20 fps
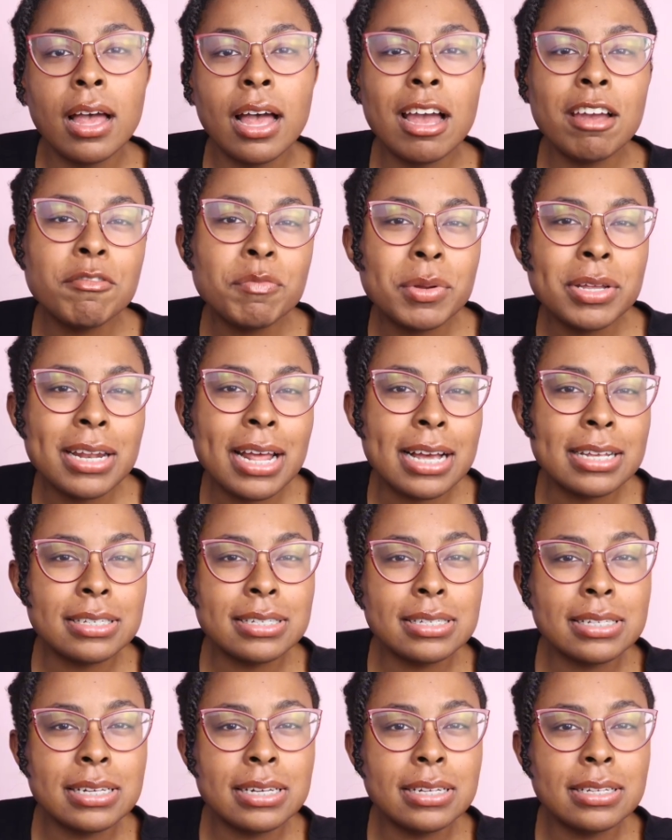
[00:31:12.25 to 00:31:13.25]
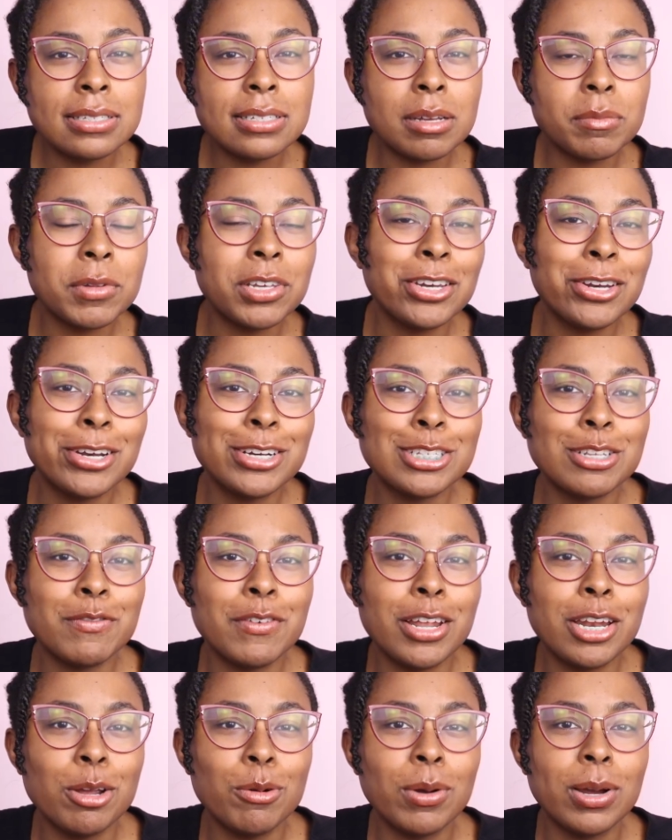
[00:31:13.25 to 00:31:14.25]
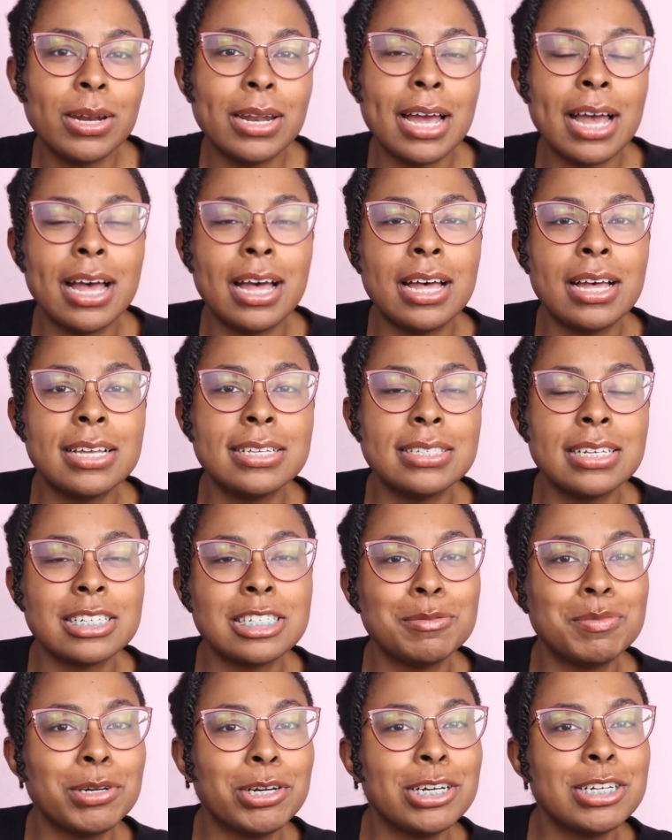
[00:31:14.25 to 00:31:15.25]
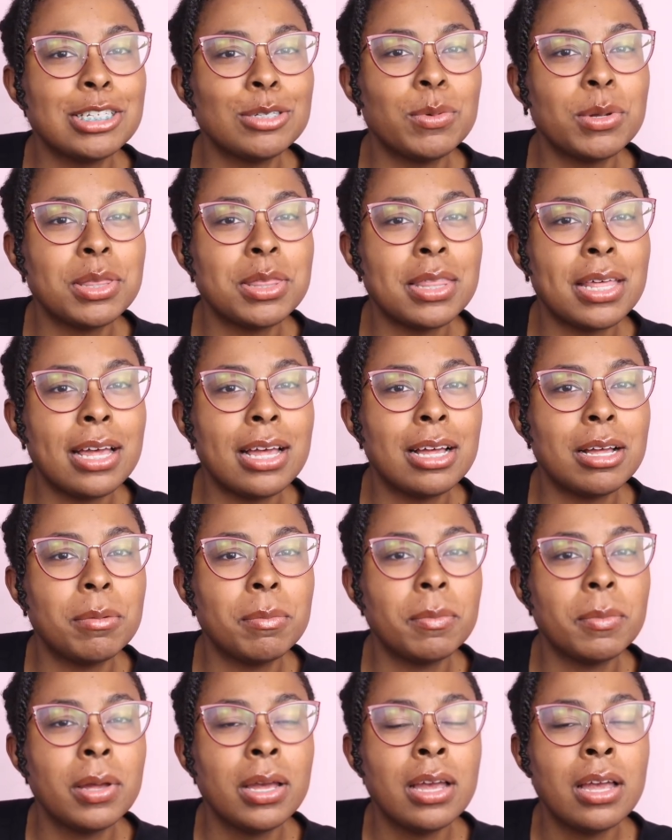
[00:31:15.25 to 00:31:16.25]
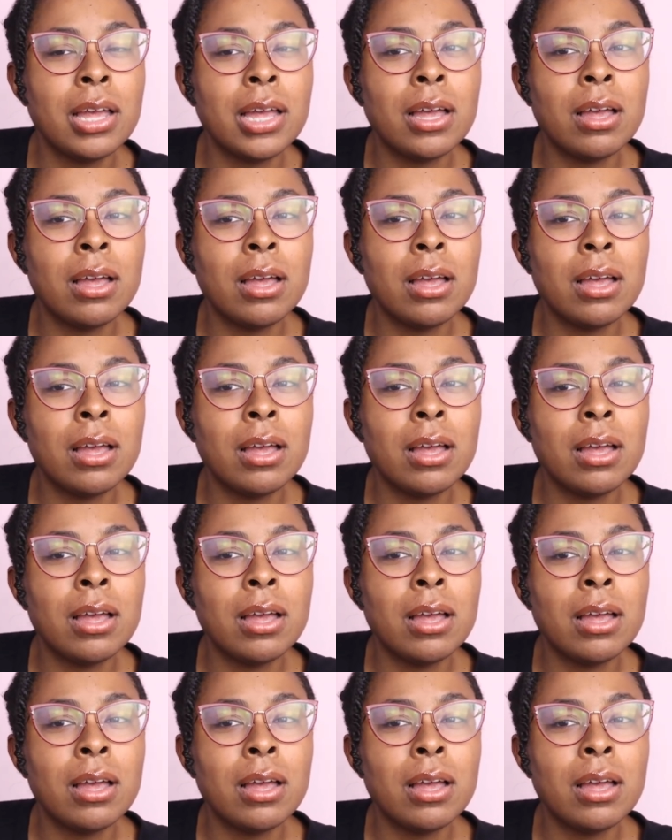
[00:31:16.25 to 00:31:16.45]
I've been hesitant. I'm curious if anyone has experience with them.